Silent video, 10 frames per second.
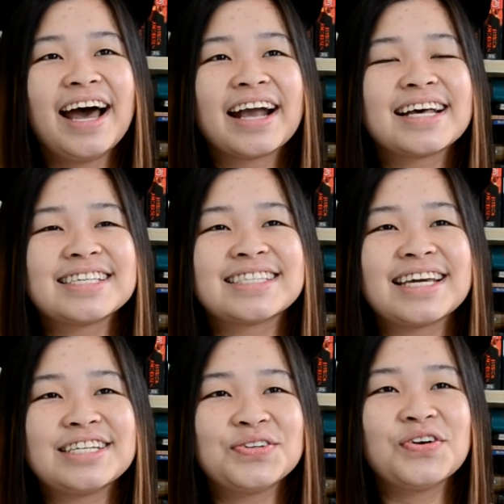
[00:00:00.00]
because
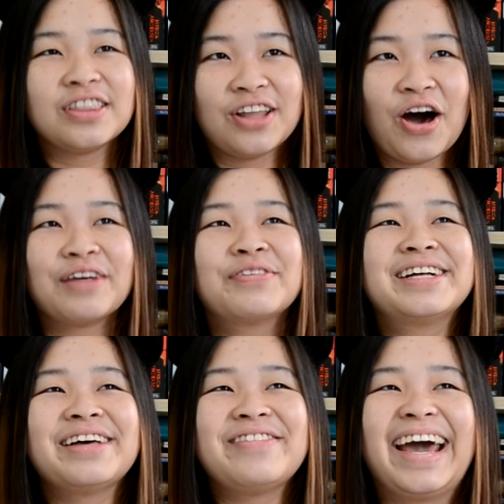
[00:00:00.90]
they do a lot of
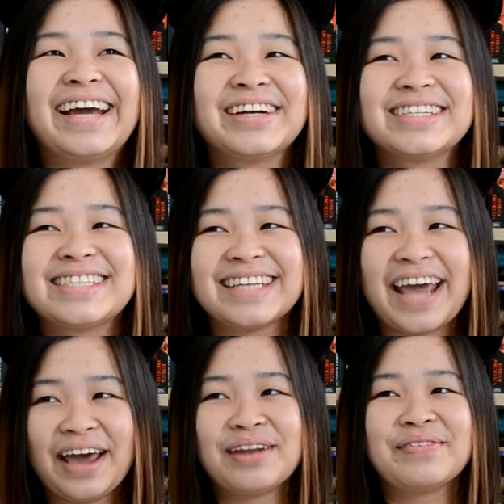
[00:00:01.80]
cliffhangers in
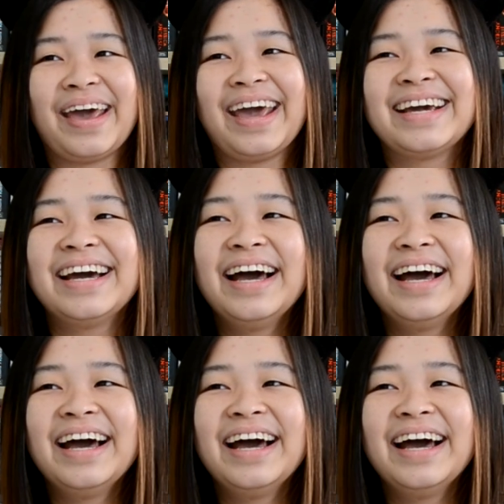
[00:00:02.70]
anime.